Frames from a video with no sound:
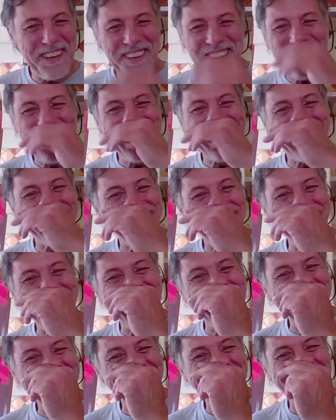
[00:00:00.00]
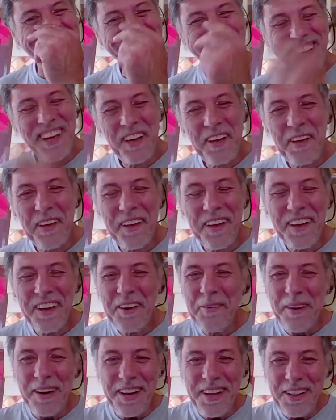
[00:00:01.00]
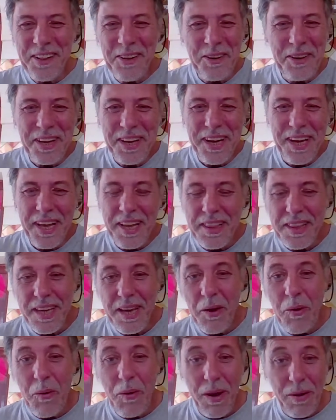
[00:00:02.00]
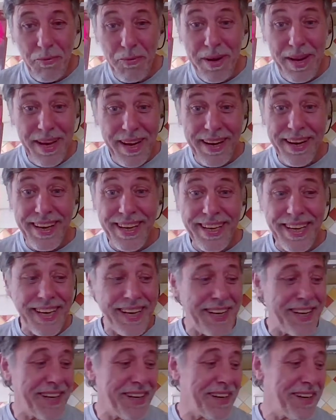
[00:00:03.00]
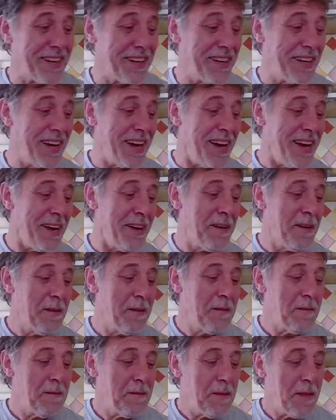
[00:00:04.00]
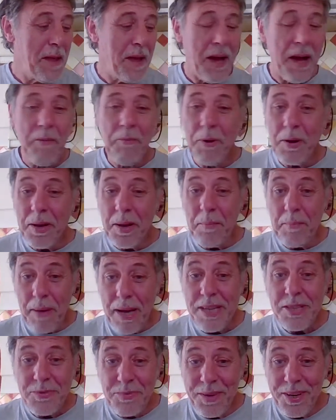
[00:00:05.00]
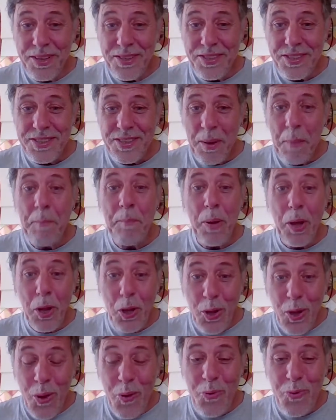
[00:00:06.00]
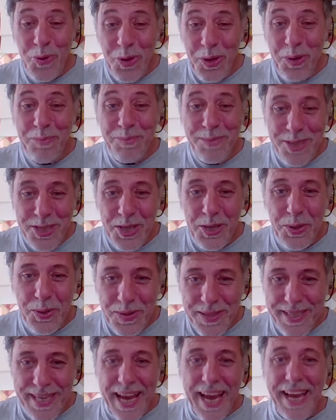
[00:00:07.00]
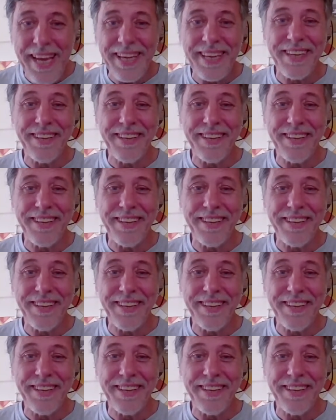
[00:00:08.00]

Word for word: Honestly, God. When I look at it, I think, really? Yeah. And one of the best ones, polonium-210.